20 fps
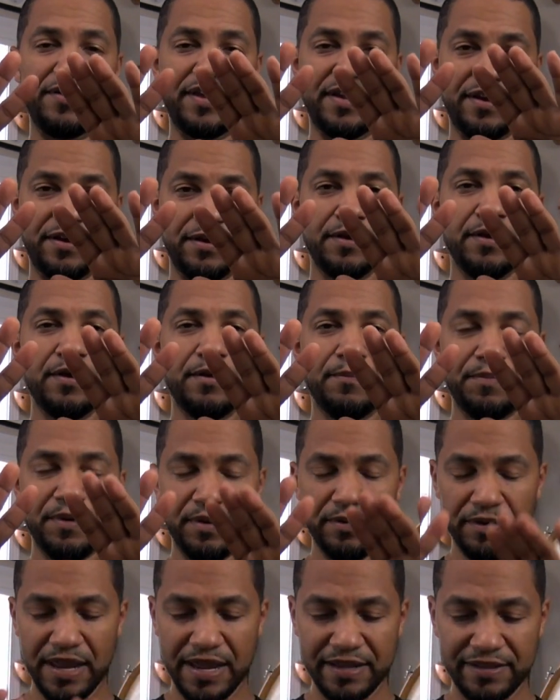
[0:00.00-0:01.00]
here,
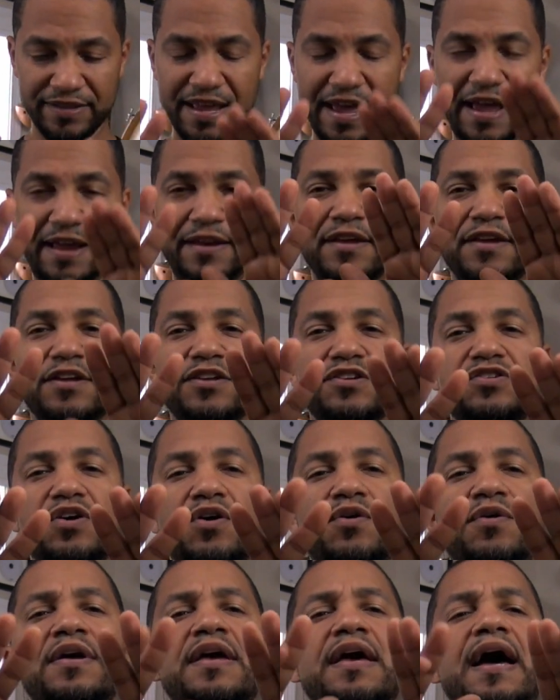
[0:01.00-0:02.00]
but like that.
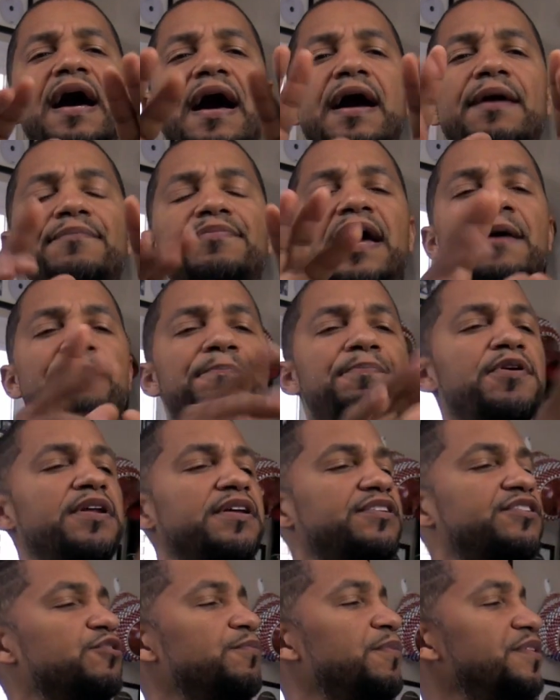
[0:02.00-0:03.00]
So I'm not putting
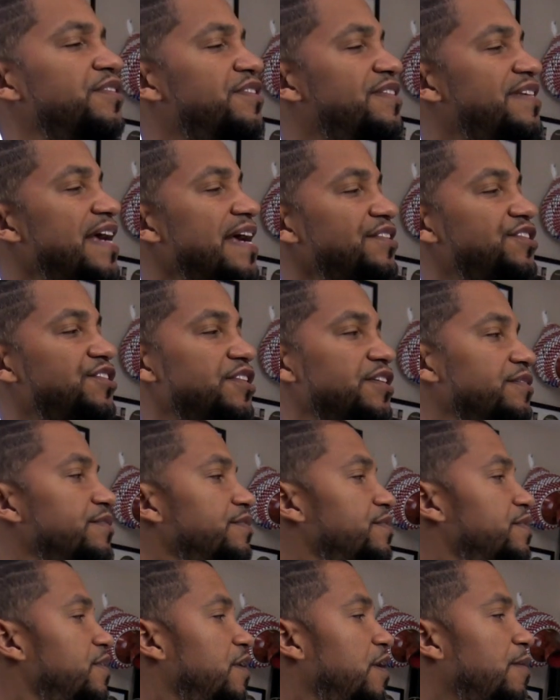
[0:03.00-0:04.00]
too much tension
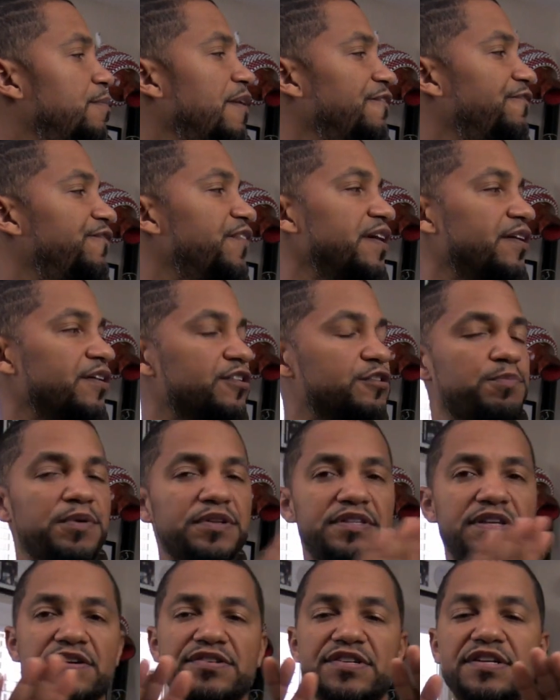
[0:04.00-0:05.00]
on my fingers, but
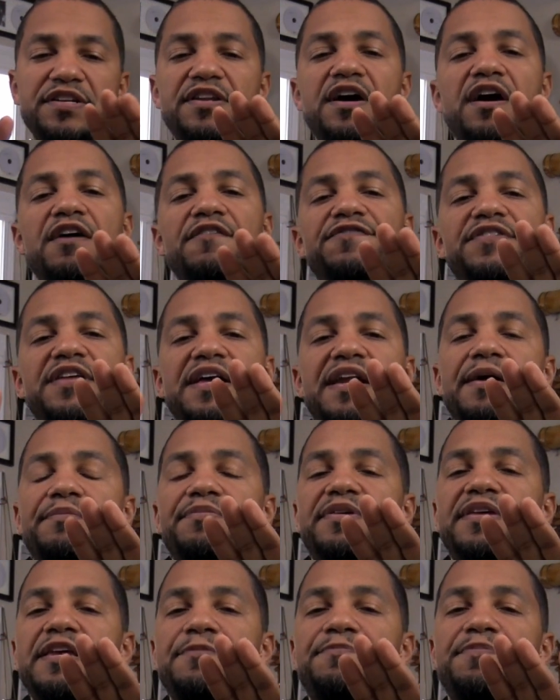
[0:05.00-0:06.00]
there's enough that I'm
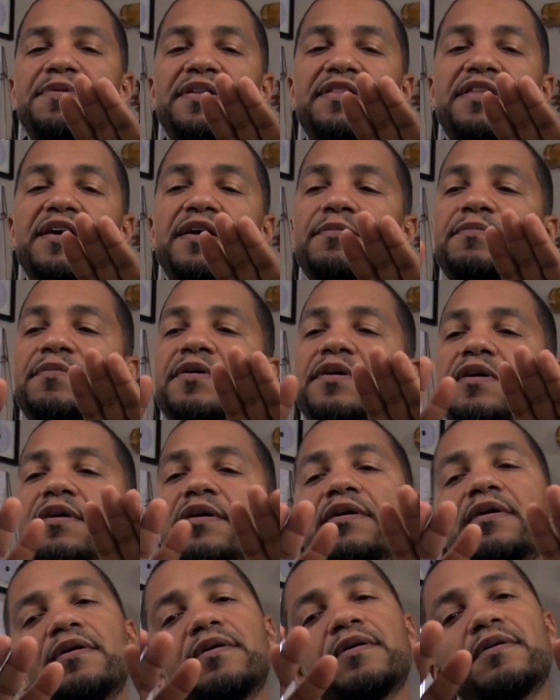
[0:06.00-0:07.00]
keeping them
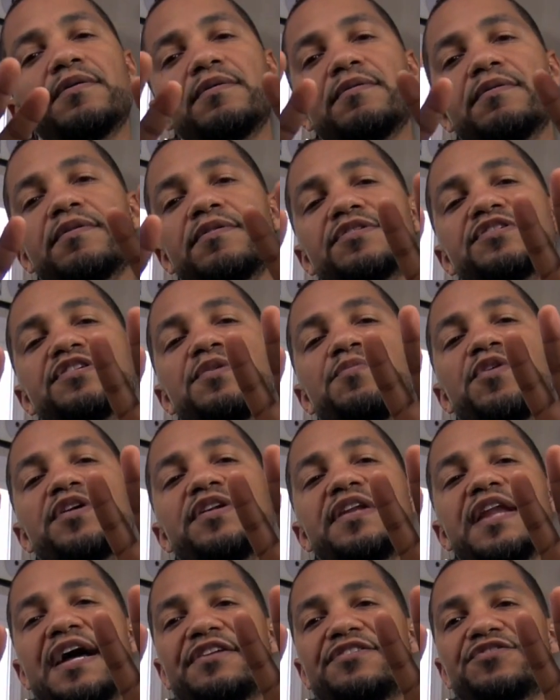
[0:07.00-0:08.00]
somewhat
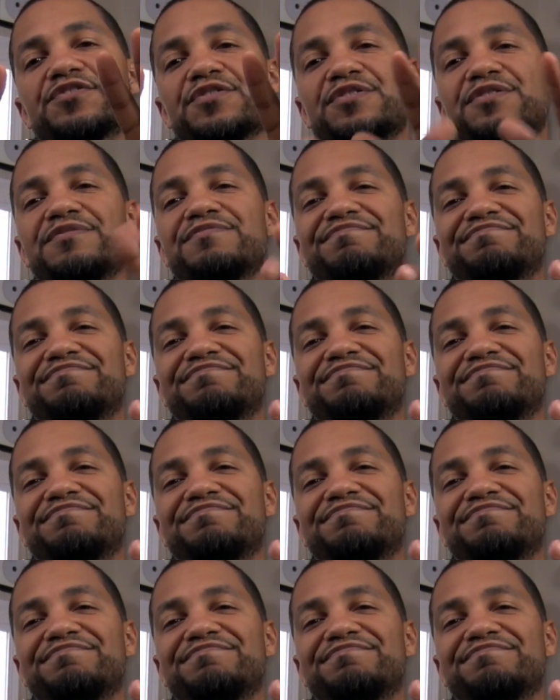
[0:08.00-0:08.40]
natural.